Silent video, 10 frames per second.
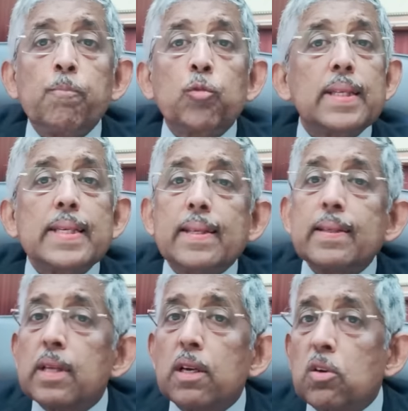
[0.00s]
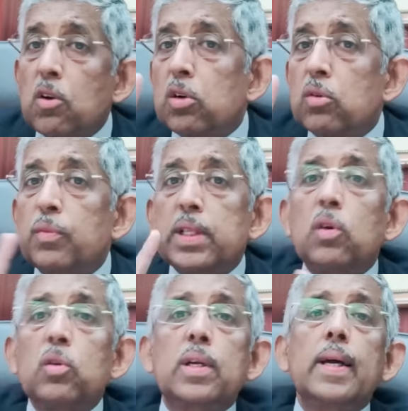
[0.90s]
So these things are not
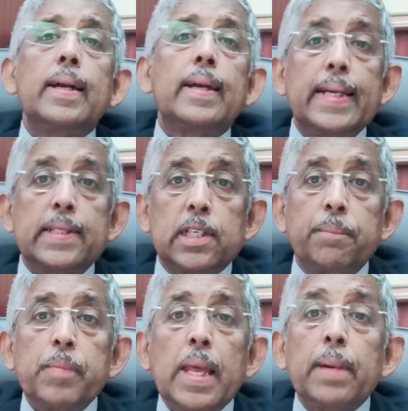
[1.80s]
without danger.